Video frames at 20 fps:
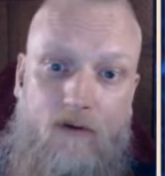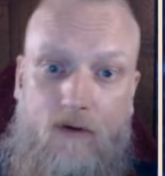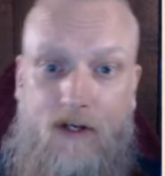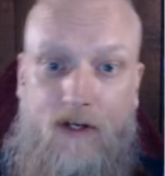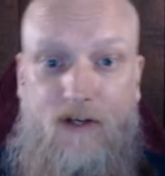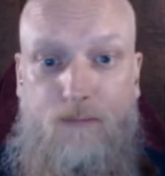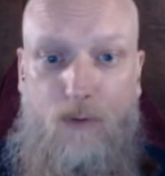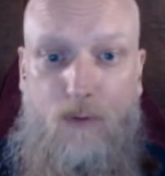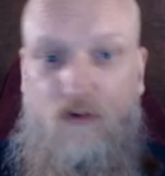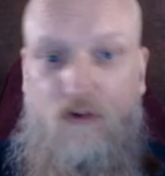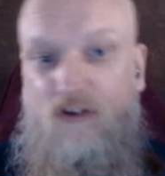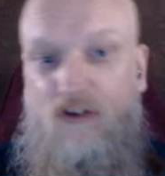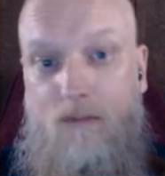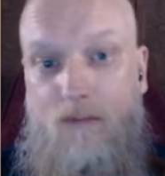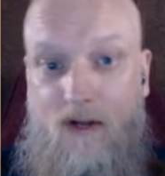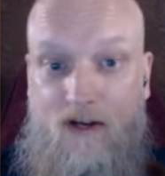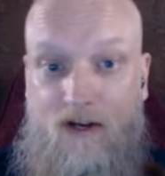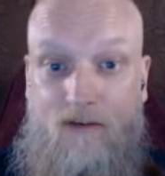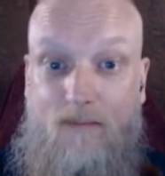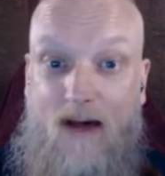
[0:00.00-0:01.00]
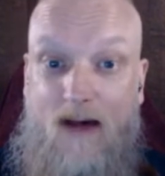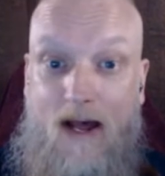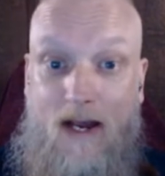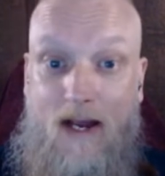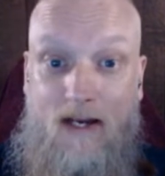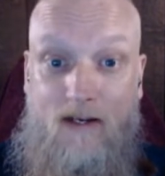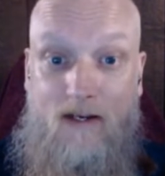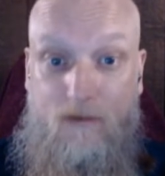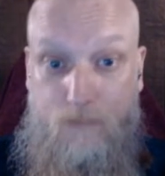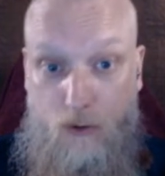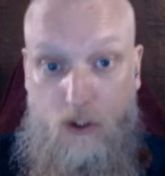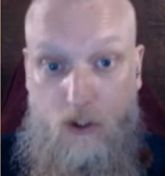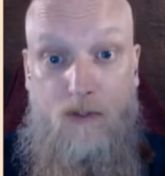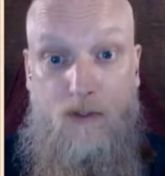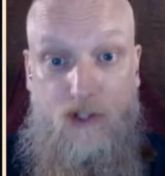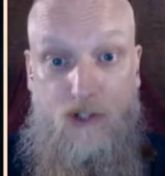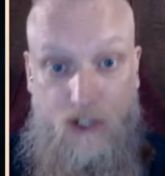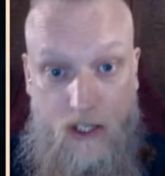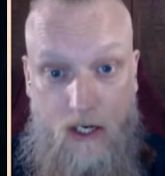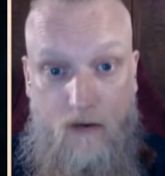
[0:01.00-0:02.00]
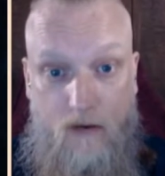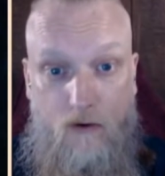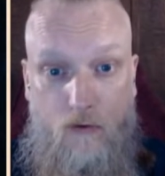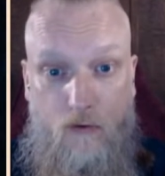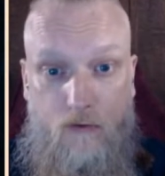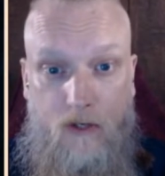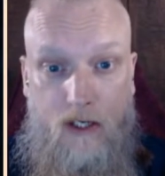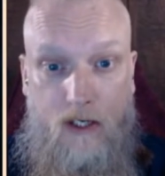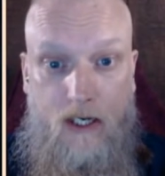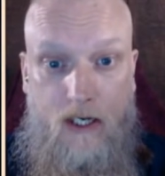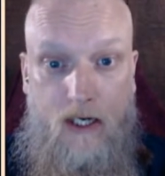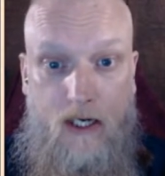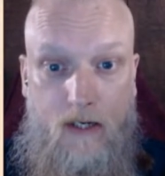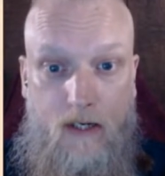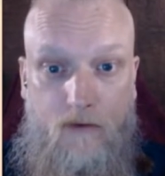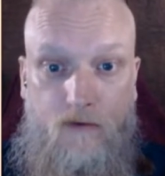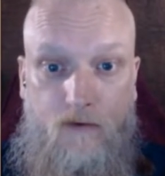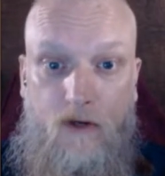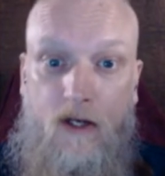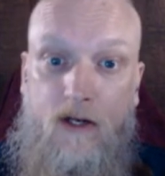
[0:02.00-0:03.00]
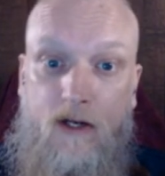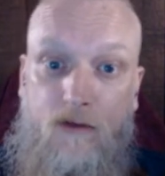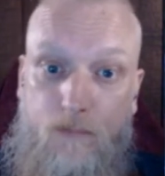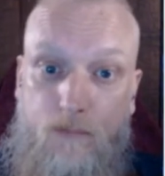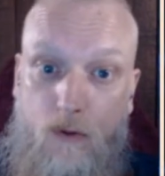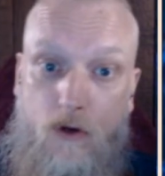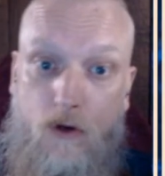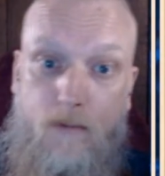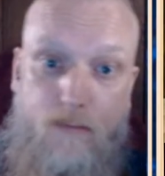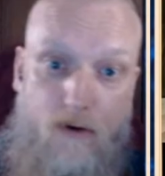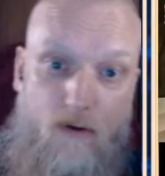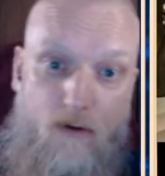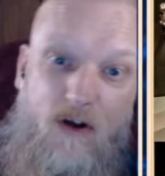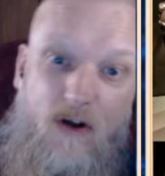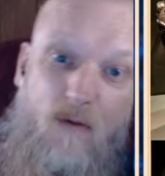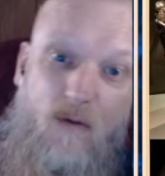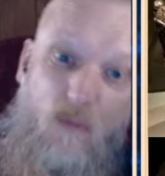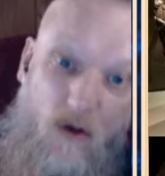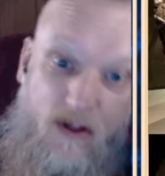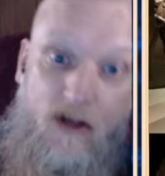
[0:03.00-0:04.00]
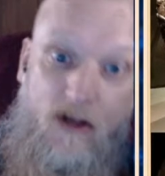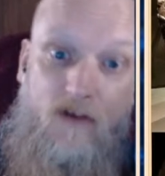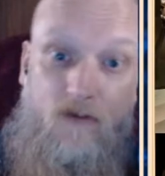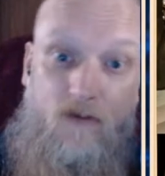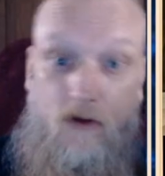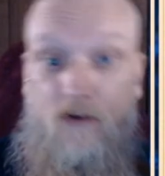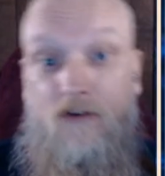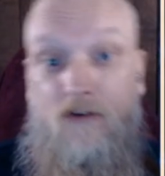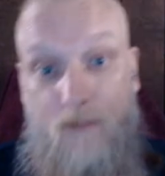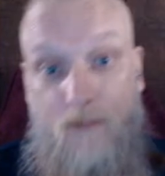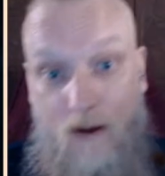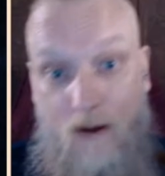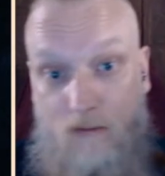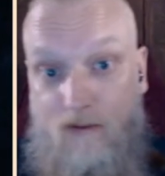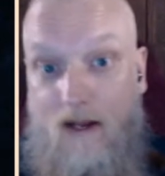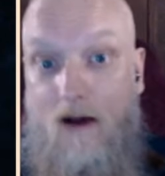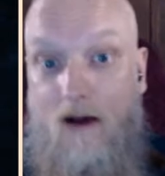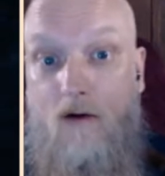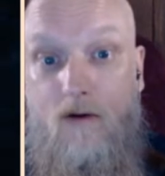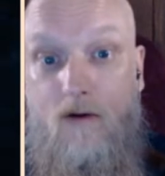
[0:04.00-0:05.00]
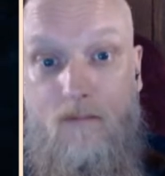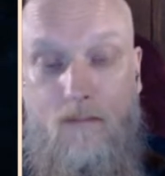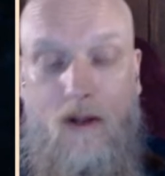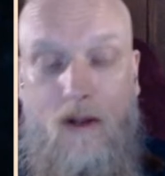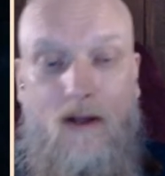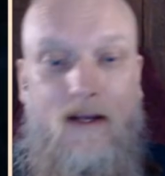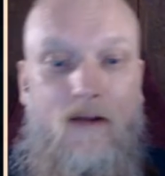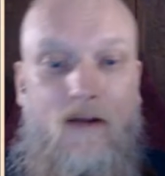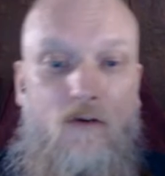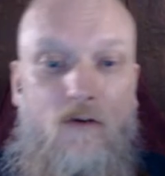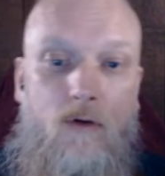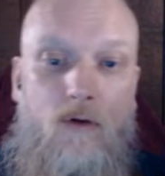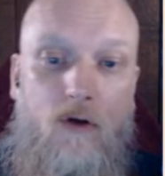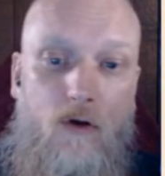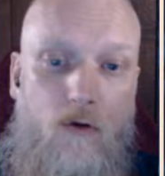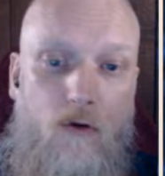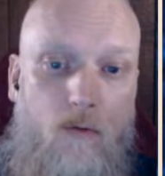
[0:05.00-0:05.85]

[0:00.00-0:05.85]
Look, he's put some that he's made, he's put the materials he needs, and he's put a broken one that he's going to smelt down and make into a new